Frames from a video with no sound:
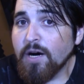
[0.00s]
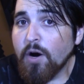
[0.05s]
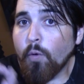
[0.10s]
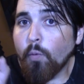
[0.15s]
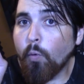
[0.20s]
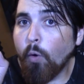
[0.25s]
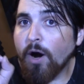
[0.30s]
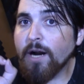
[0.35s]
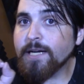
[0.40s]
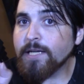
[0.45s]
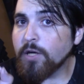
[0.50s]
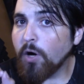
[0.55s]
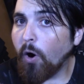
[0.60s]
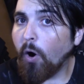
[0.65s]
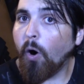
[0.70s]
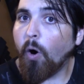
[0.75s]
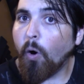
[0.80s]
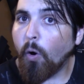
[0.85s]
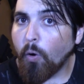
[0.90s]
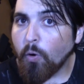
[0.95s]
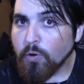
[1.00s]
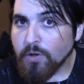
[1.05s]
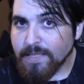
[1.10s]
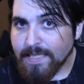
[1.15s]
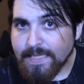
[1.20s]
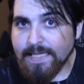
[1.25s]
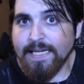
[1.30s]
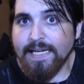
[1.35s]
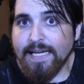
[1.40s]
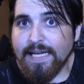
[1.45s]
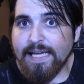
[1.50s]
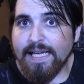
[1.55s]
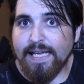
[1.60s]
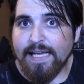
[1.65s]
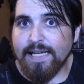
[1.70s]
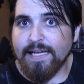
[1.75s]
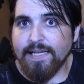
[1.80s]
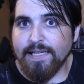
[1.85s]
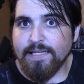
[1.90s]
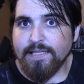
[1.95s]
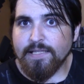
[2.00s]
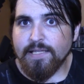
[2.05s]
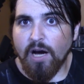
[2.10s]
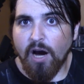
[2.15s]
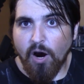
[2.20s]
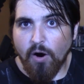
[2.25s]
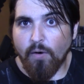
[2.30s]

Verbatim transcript: what cold is, all